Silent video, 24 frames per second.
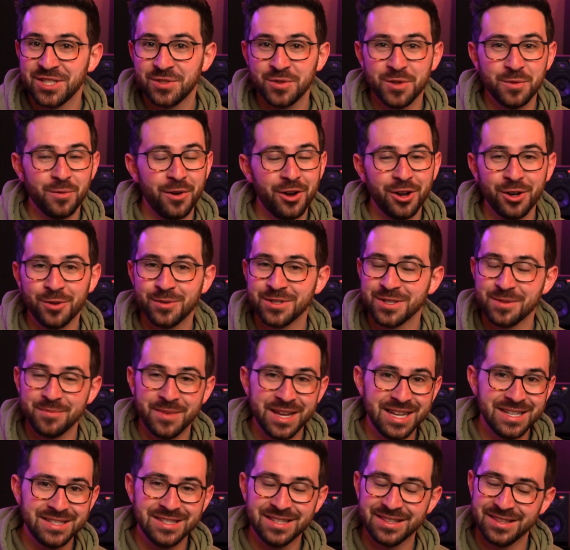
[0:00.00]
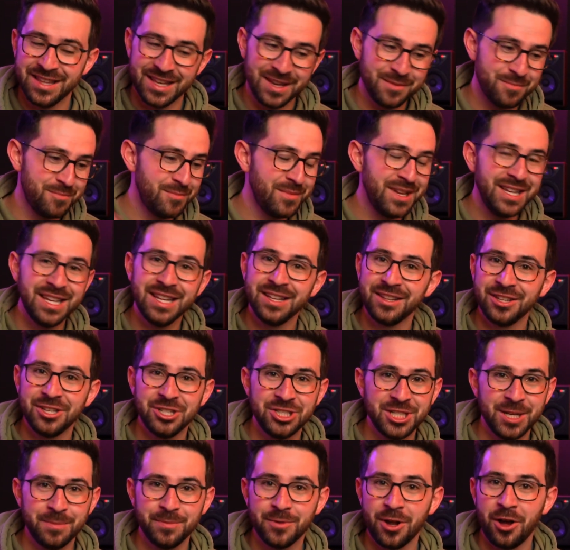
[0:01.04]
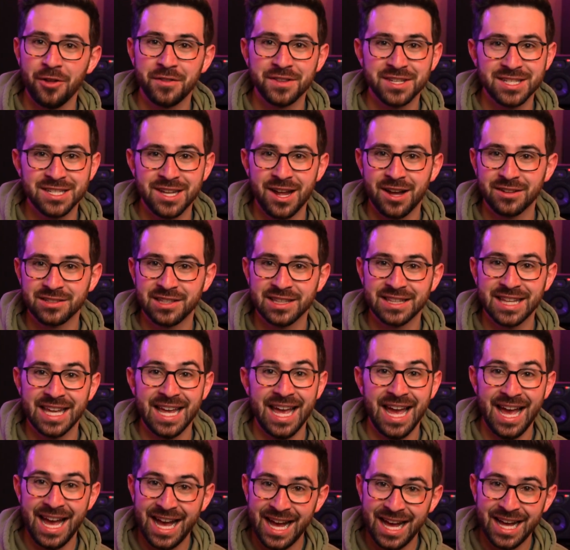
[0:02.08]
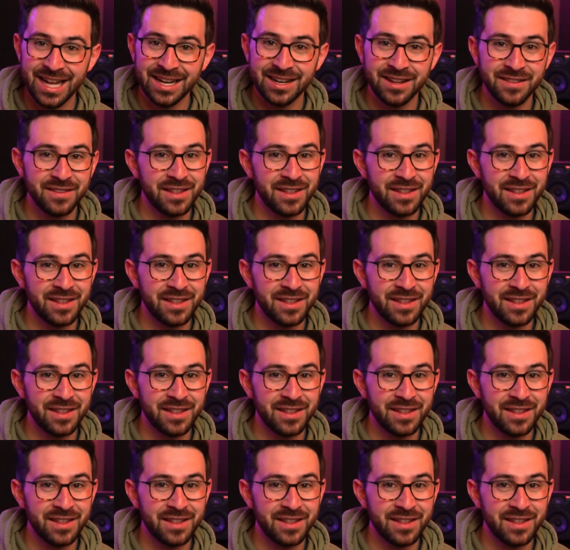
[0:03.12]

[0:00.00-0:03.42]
Sweetwater was amazing, they immediately shipped all the stock that they had,